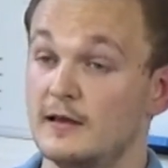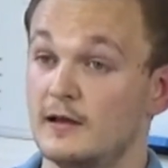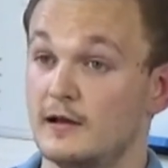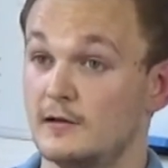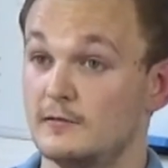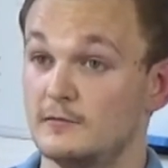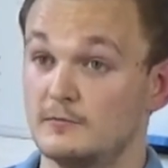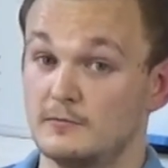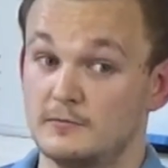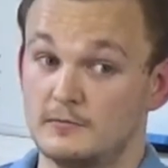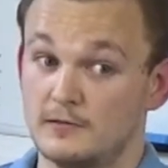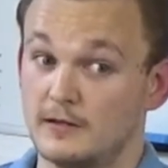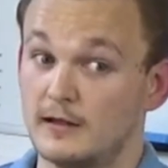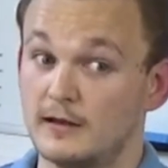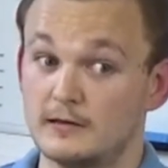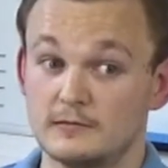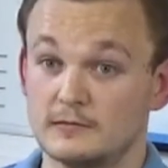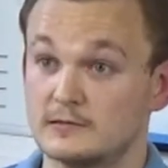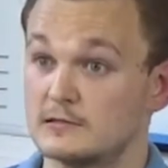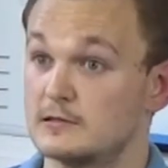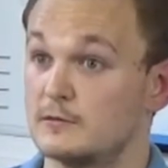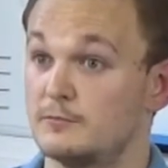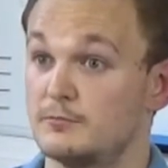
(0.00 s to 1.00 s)

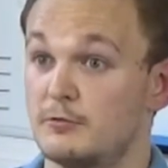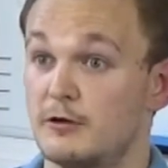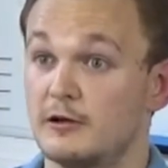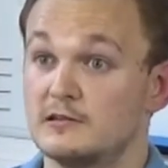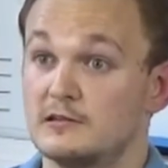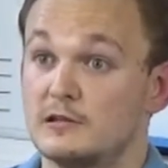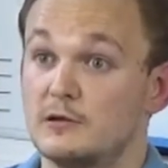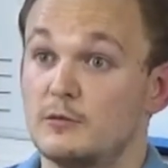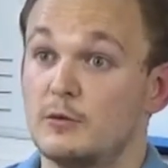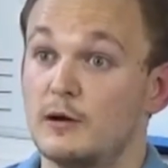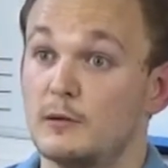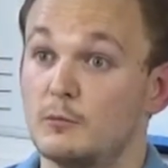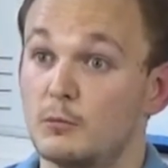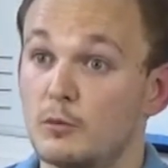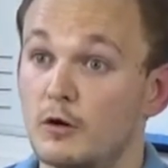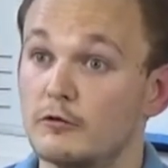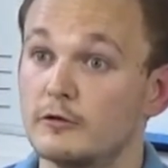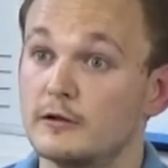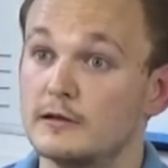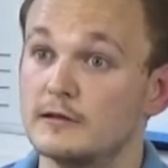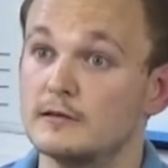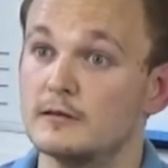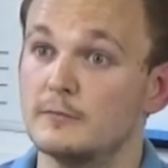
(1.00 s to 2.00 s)
and surprisingly quite
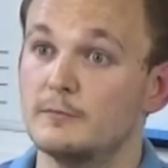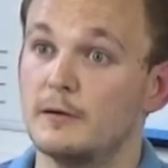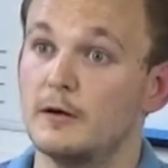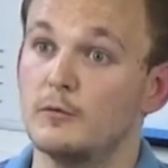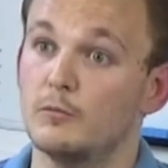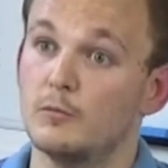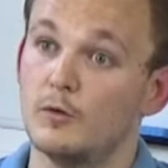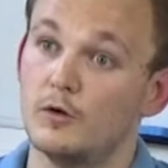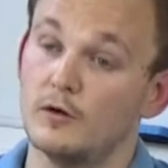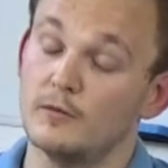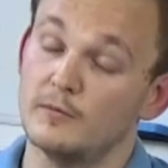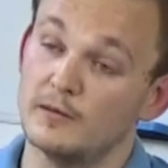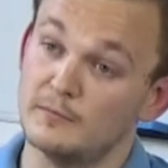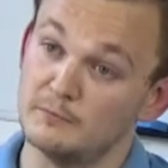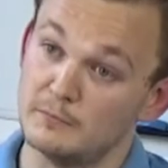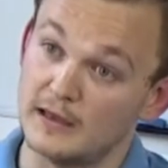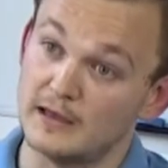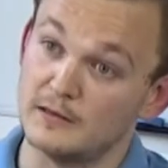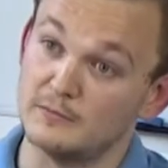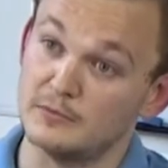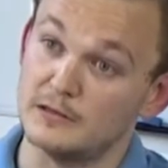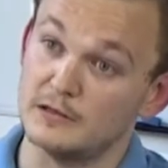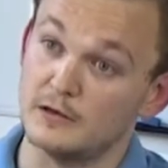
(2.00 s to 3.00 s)
worried about what
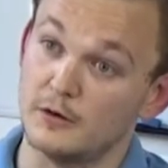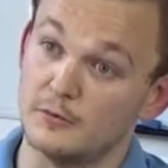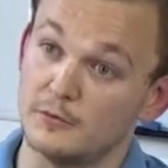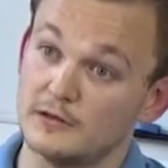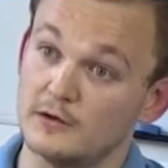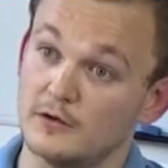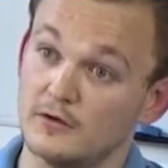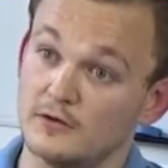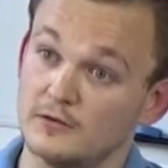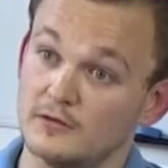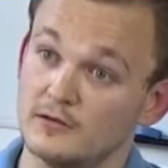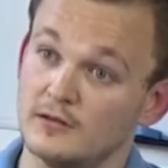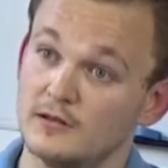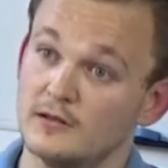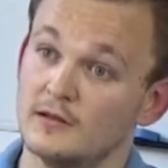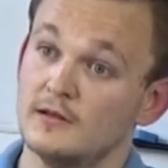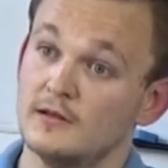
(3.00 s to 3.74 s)
may be going on.